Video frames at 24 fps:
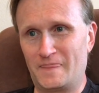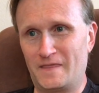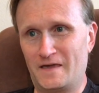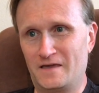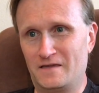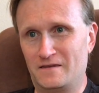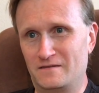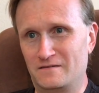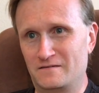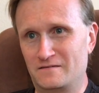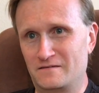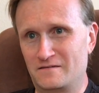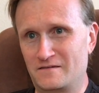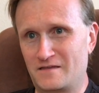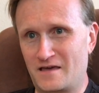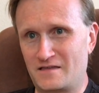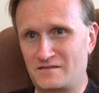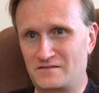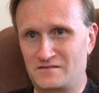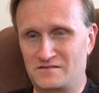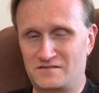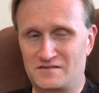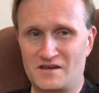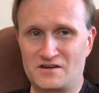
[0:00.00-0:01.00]
and
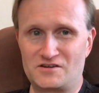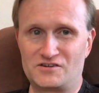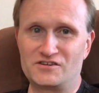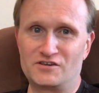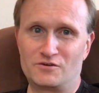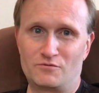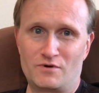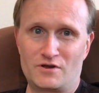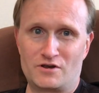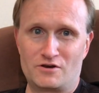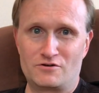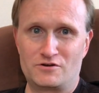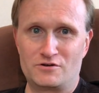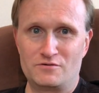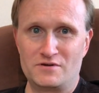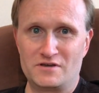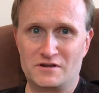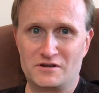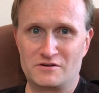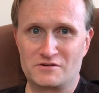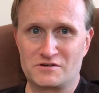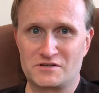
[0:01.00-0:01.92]
that's essentially what you're doing to